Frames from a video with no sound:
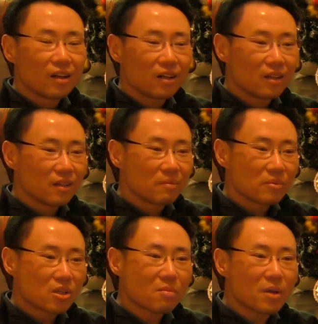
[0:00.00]
Um,
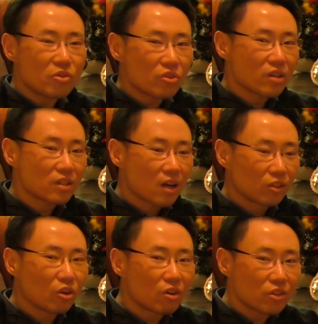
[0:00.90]
just I mentioned, the
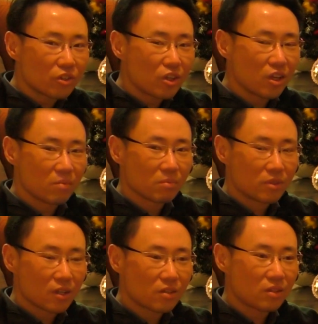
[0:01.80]
Ontology team
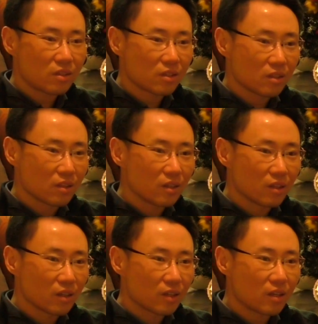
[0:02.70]
just uh,
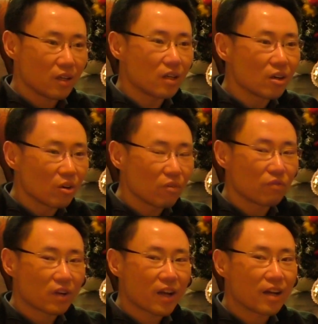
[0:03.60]
uh, kick
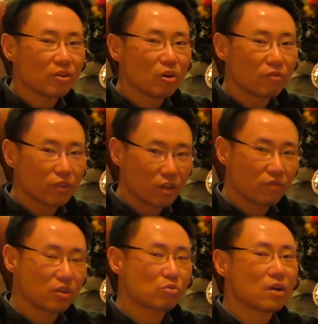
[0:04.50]
off kind of
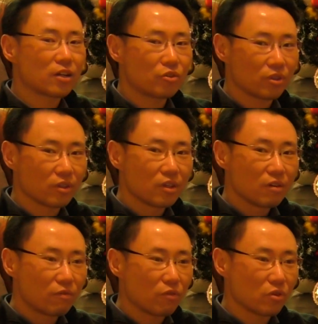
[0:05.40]
infrastructure
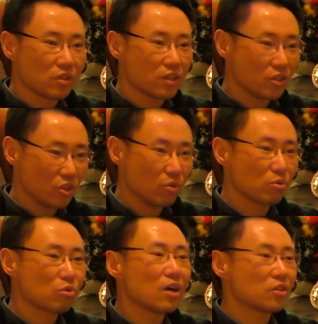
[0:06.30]
for the
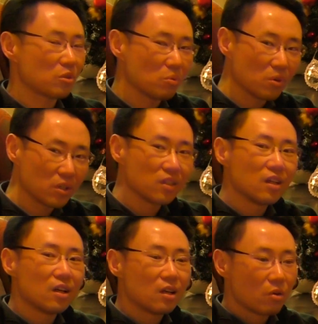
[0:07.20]
new trust world.
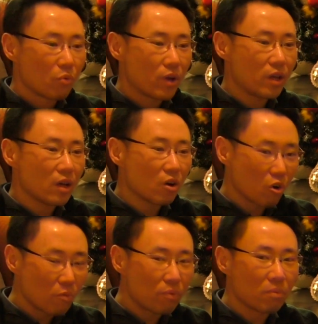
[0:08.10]
We
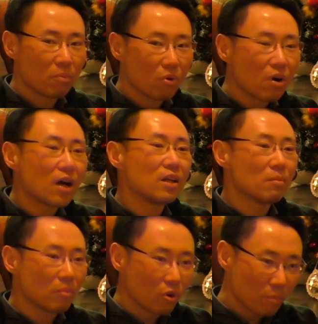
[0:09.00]
hope more and
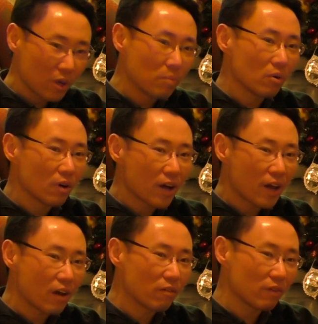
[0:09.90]
more people
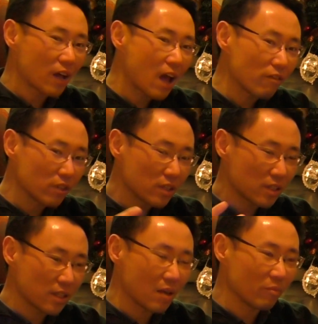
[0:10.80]
have, have the
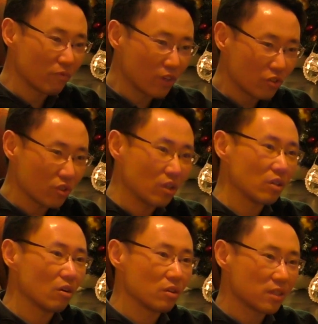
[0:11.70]
same
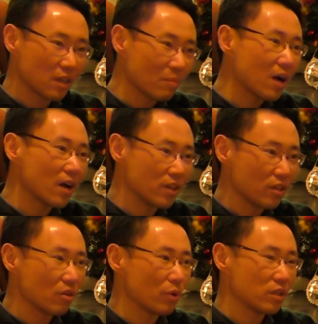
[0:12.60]
vision or same
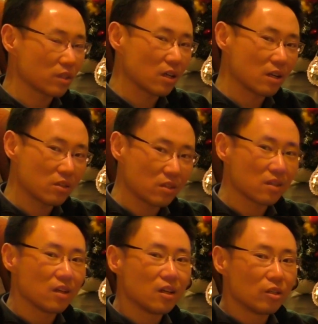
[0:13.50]
idea with us,
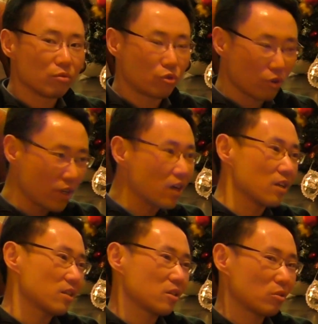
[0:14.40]
to join
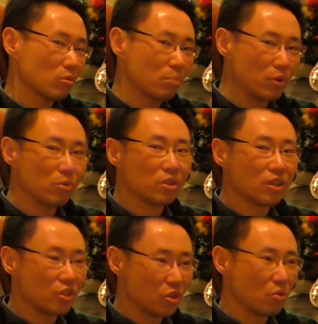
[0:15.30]
us to build
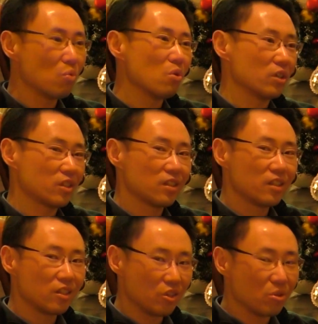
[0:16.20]
the new world,
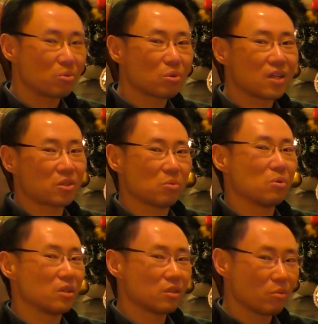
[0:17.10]
new trust
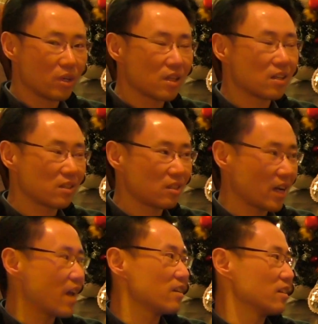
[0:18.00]
world with us
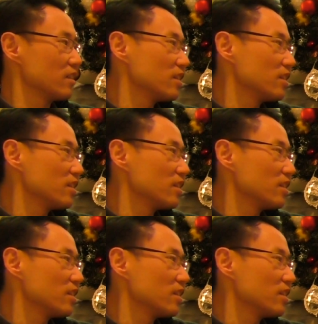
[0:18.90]
together.